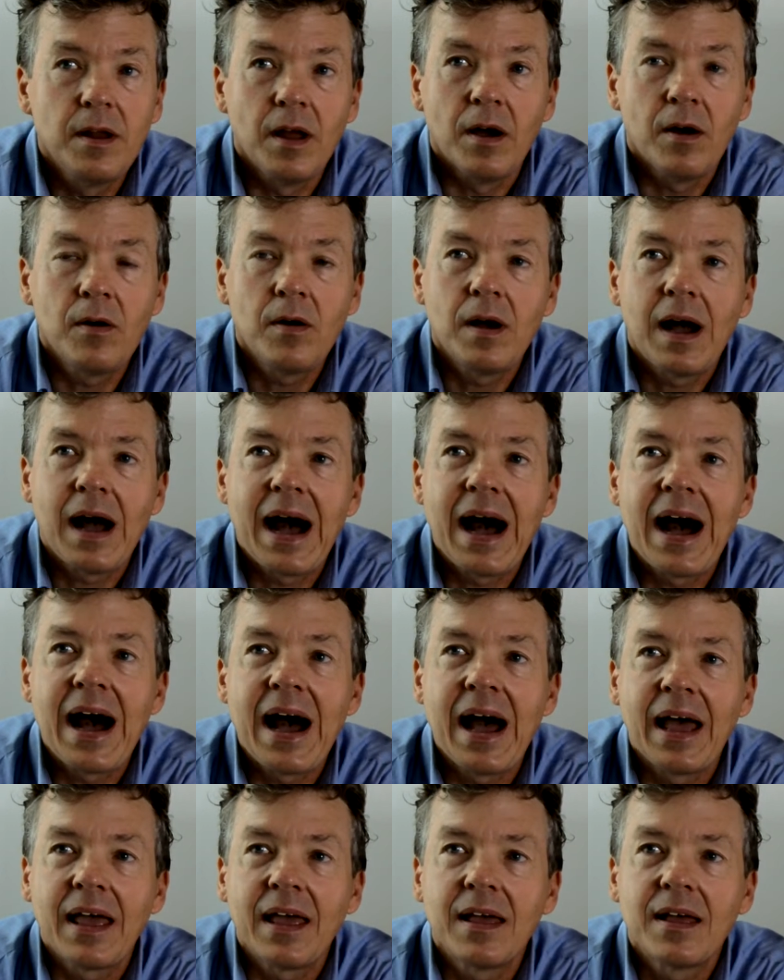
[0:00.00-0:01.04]
No.
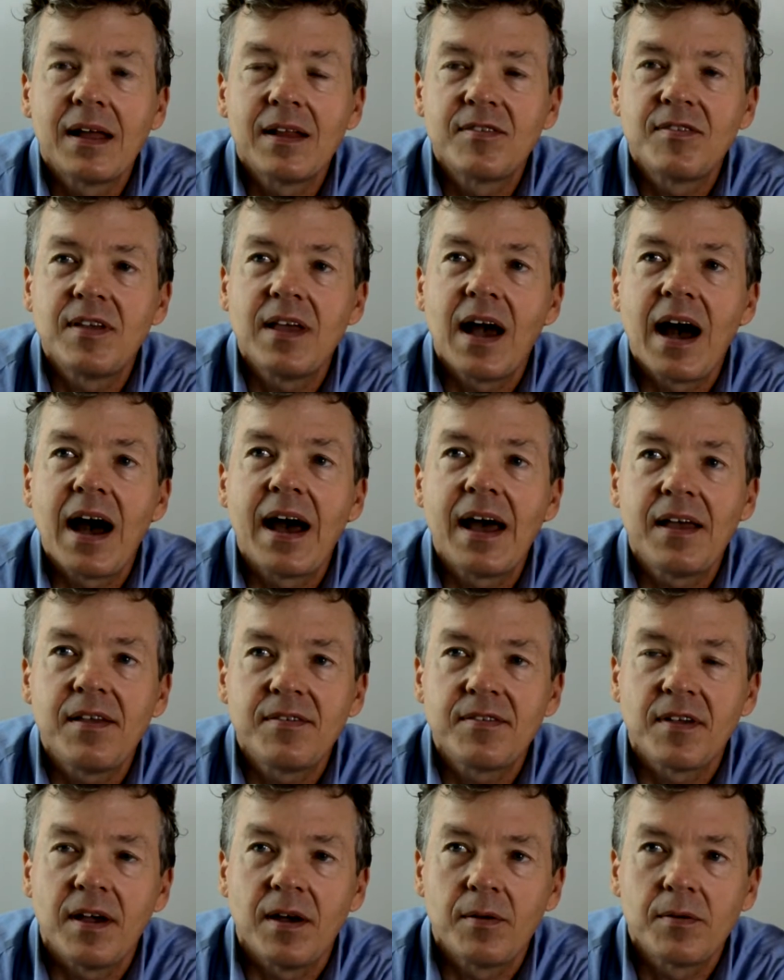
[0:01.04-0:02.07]
I. That's the I
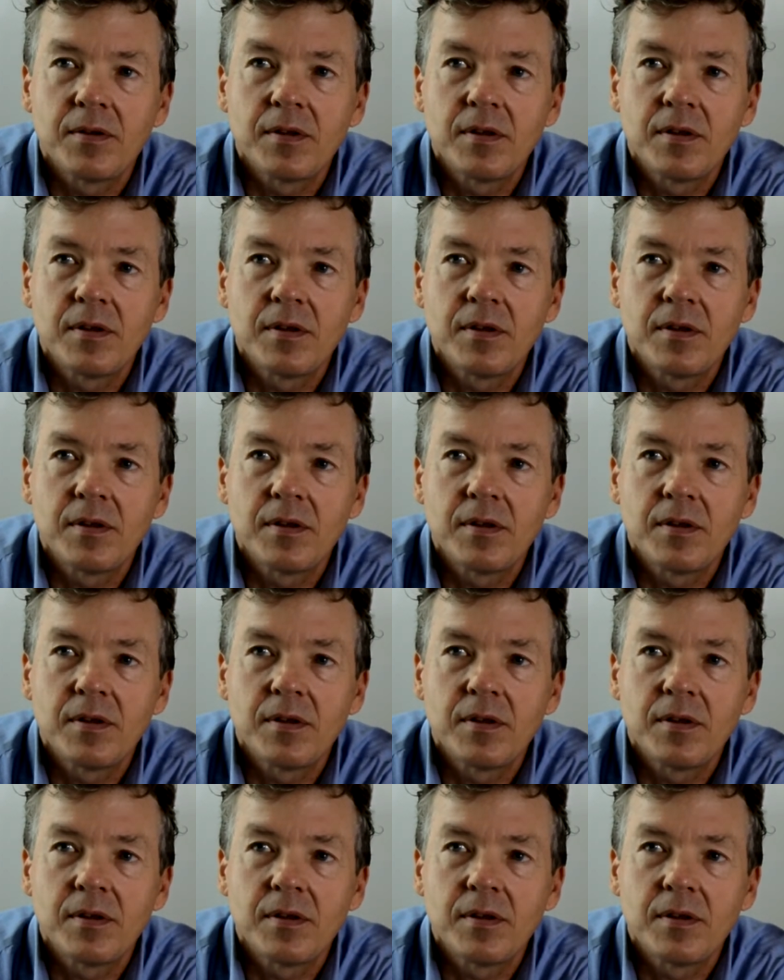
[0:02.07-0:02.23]
sound.